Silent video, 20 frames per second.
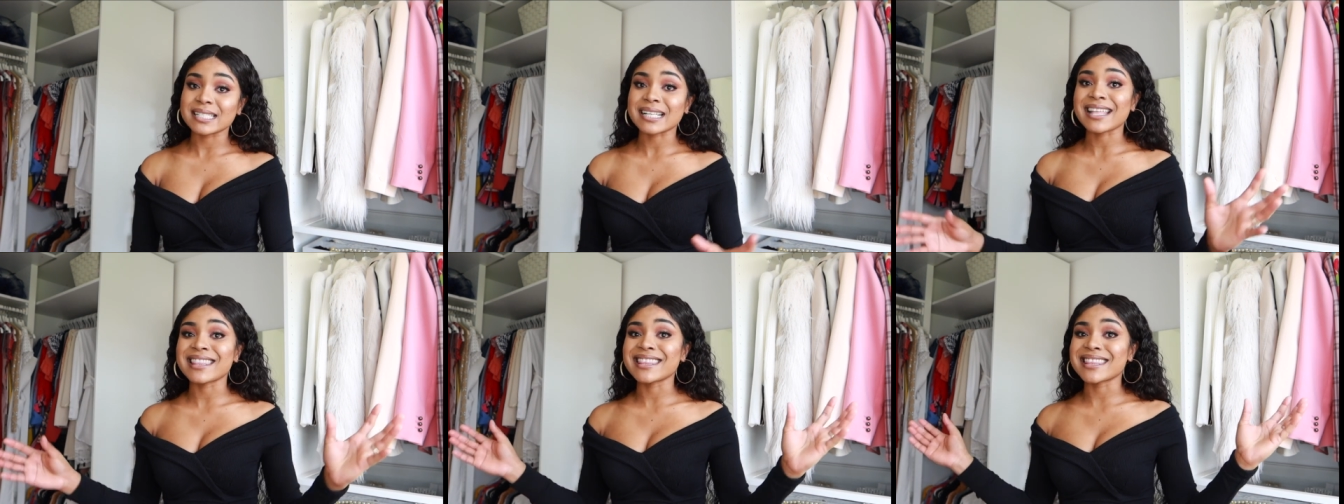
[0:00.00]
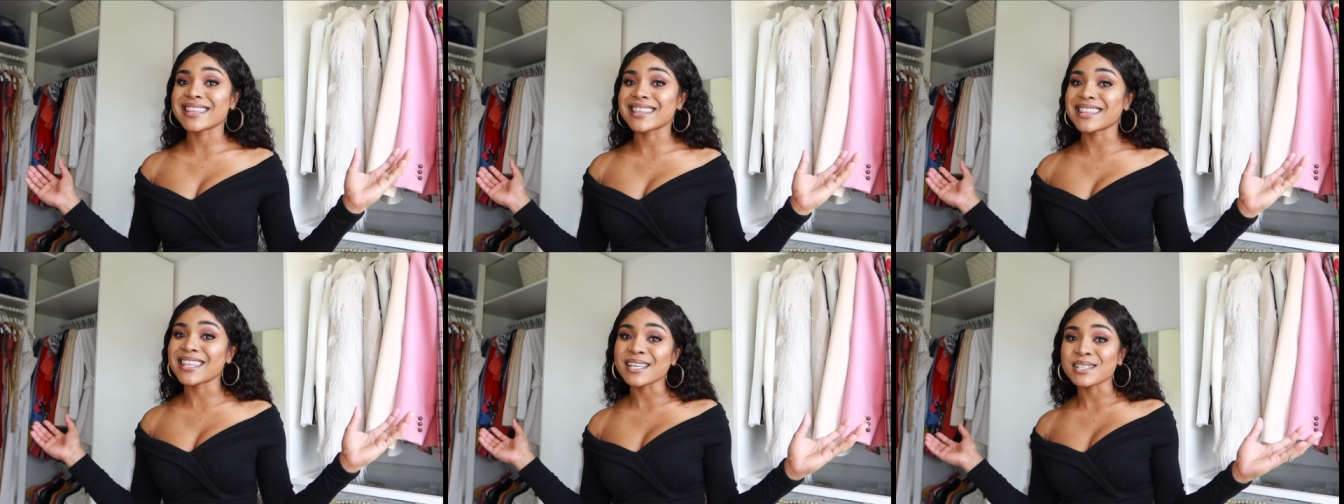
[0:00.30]

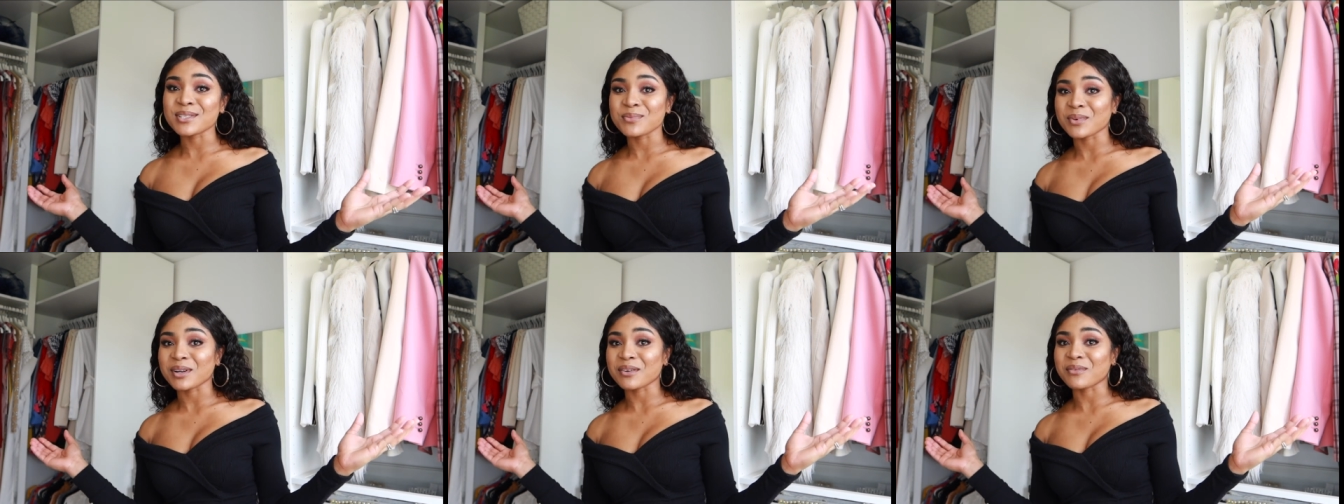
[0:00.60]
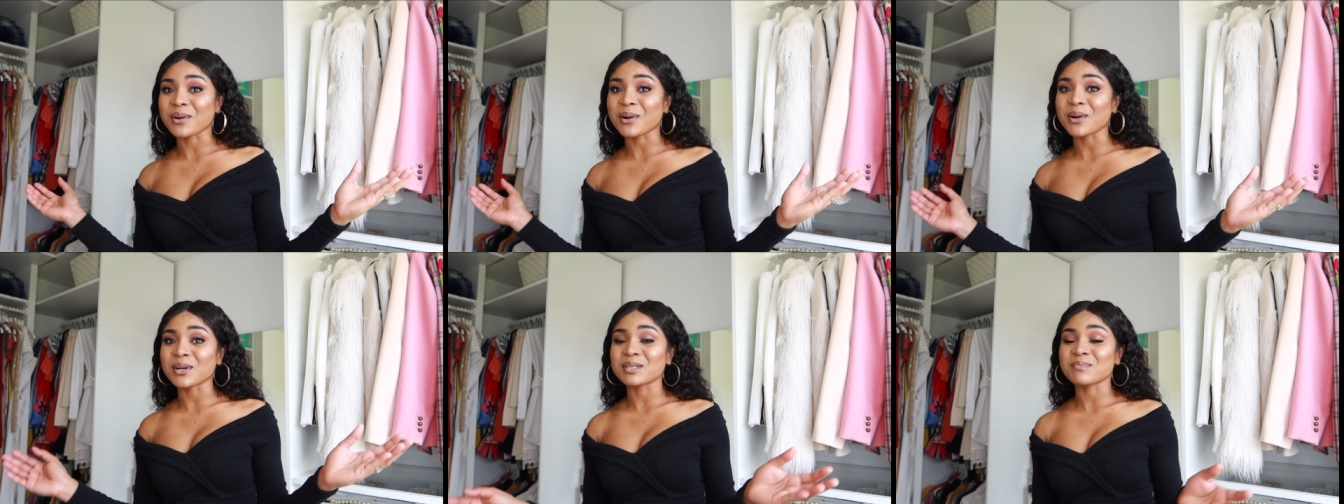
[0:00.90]
and this would
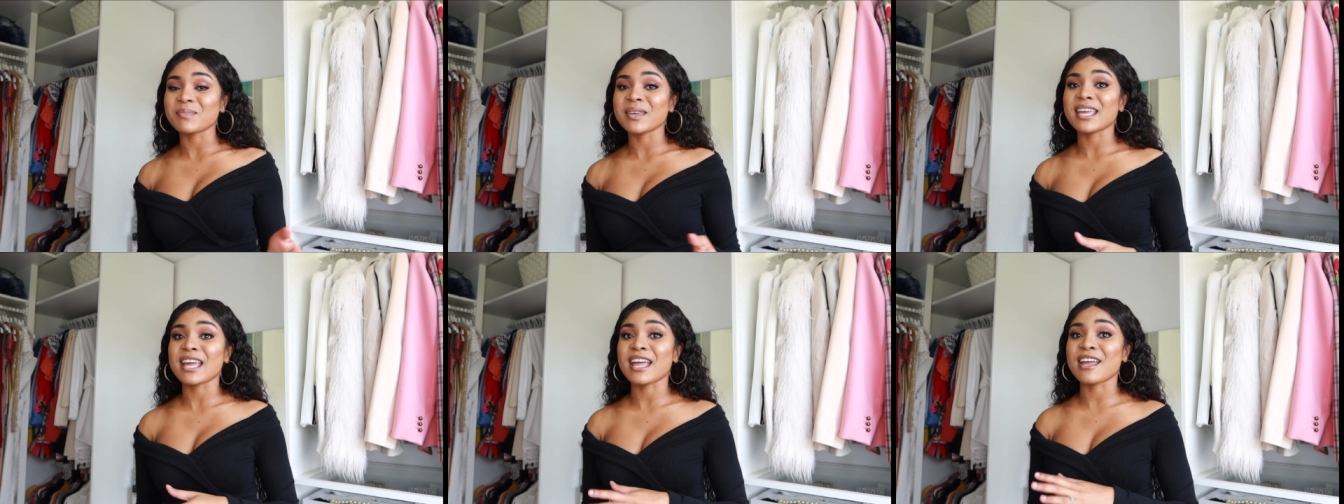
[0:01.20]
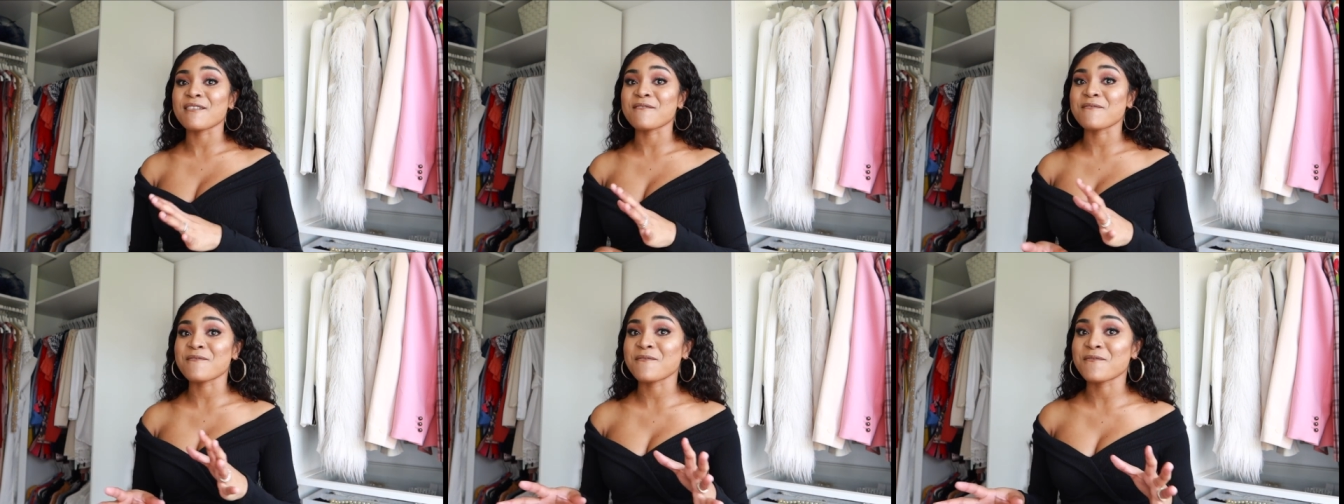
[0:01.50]
have cost me
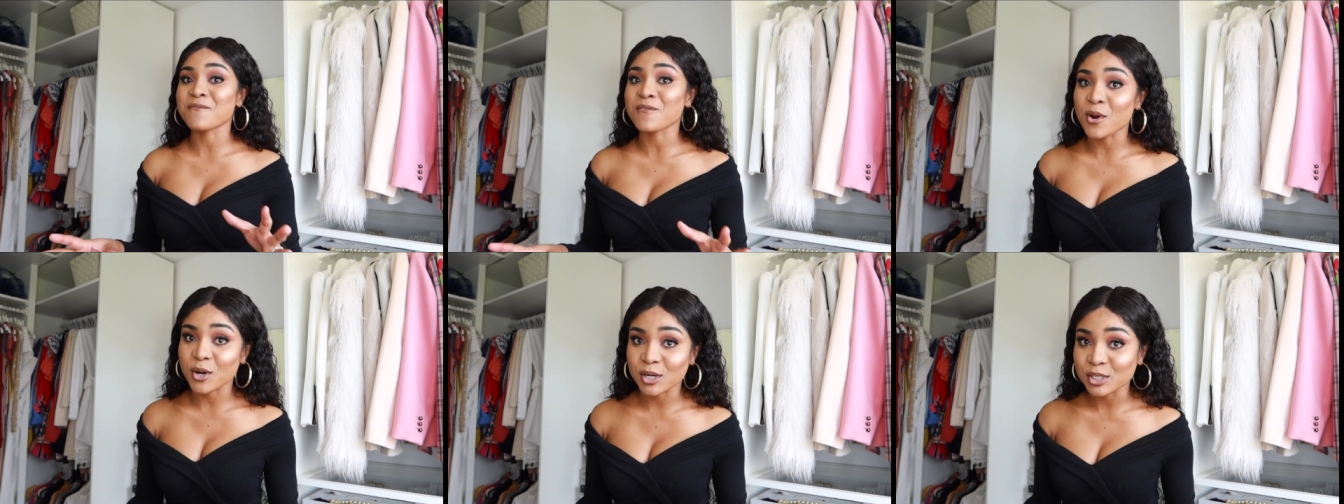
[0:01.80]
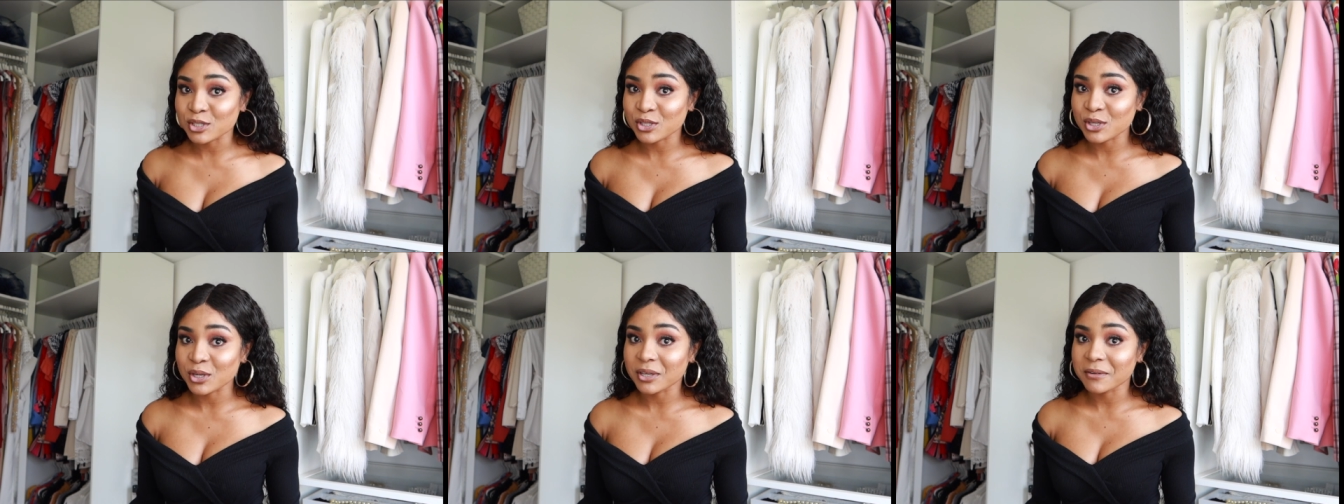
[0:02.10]
a
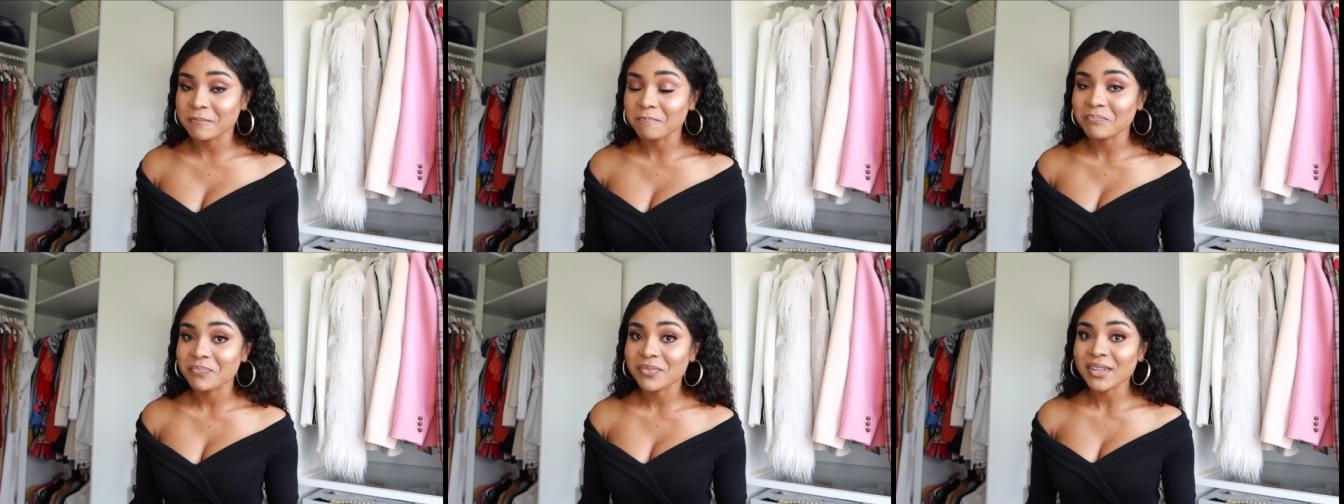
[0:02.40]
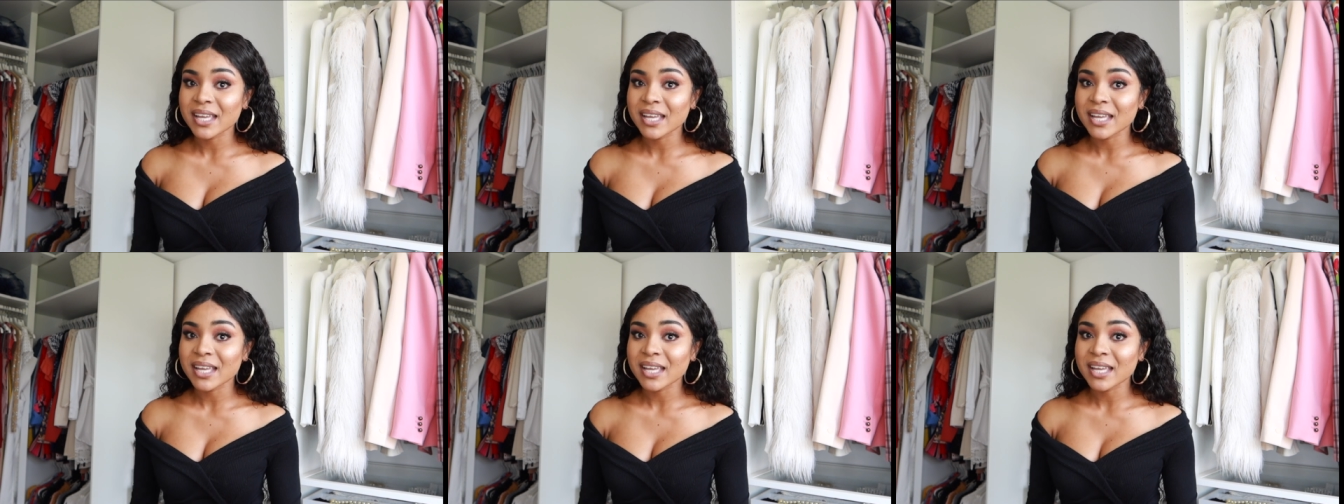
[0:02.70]
fortune.